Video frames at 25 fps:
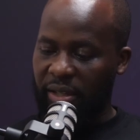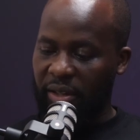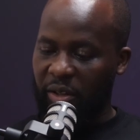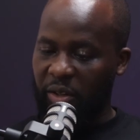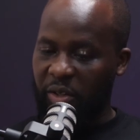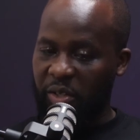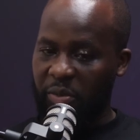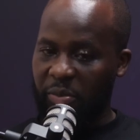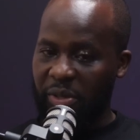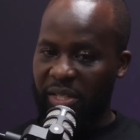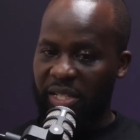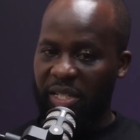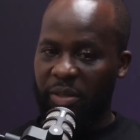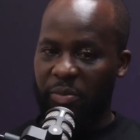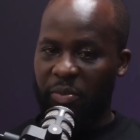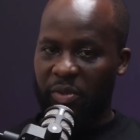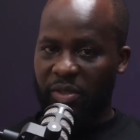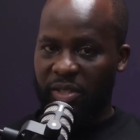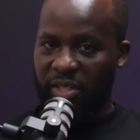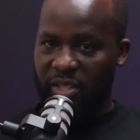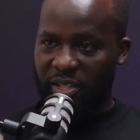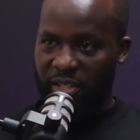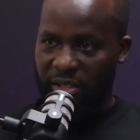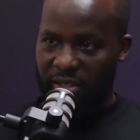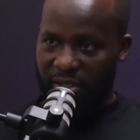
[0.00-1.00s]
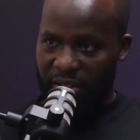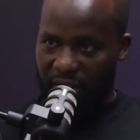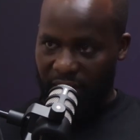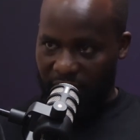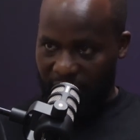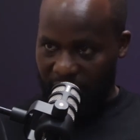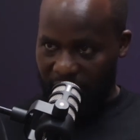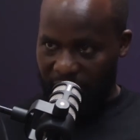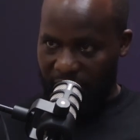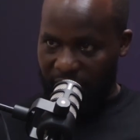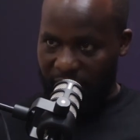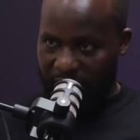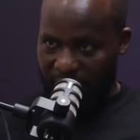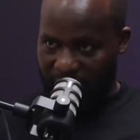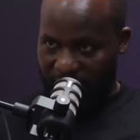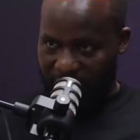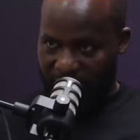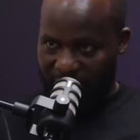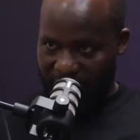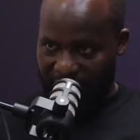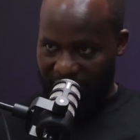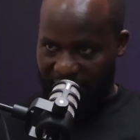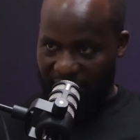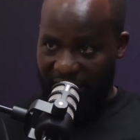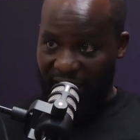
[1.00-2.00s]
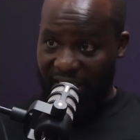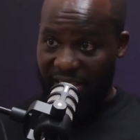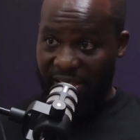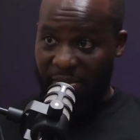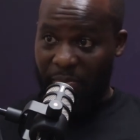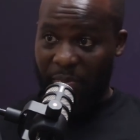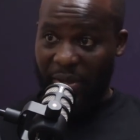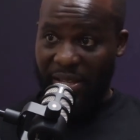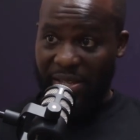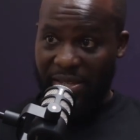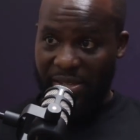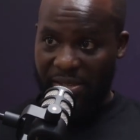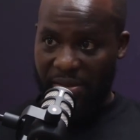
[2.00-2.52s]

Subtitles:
cosmetic procedures are expensive.